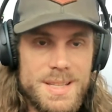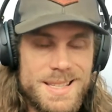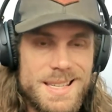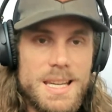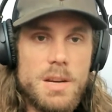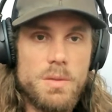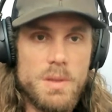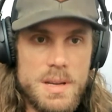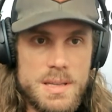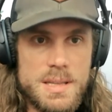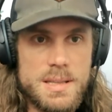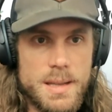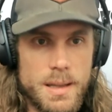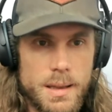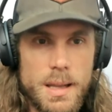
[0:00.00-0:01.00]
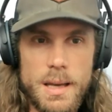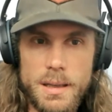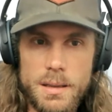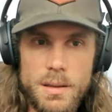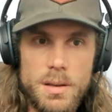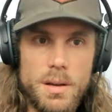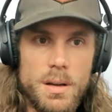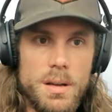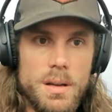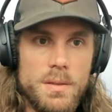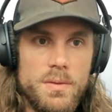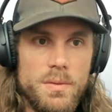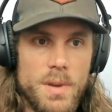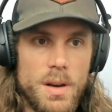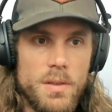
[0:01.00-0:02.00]
decreases the likelihood
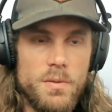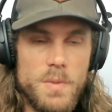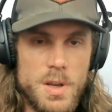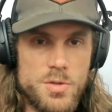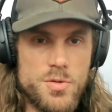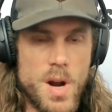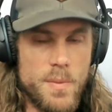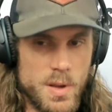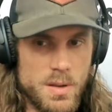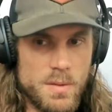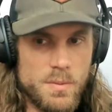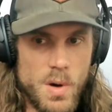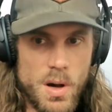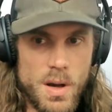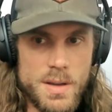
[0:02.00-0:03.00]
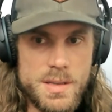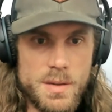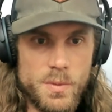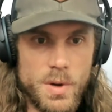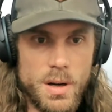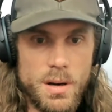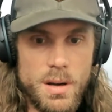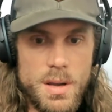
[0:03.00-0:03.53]
of me dropping the ball somewhere.